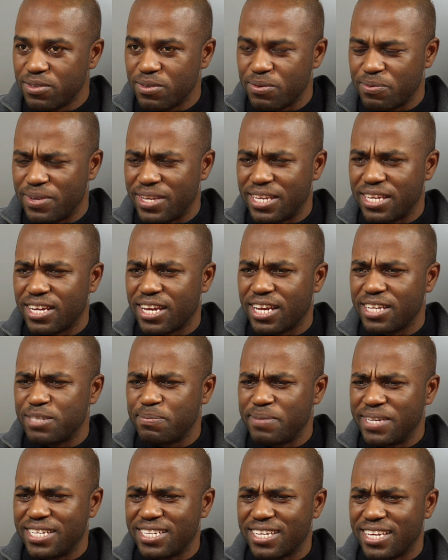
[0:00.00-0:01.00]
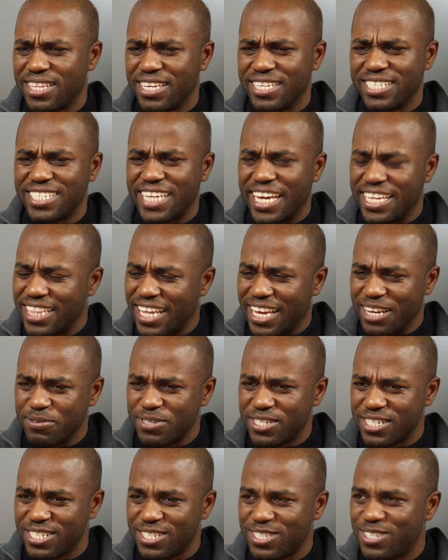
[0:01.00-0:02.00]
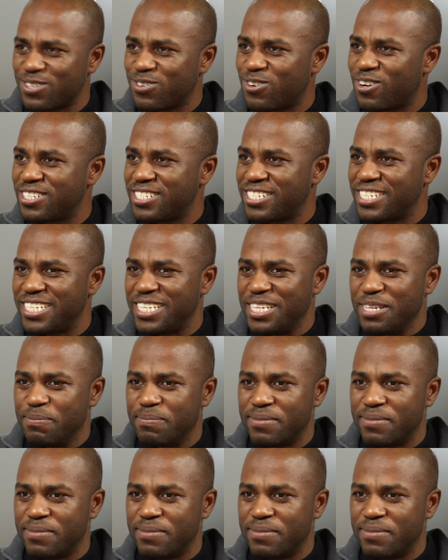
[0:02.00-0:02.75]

We speak, I think, 10 languages across the team.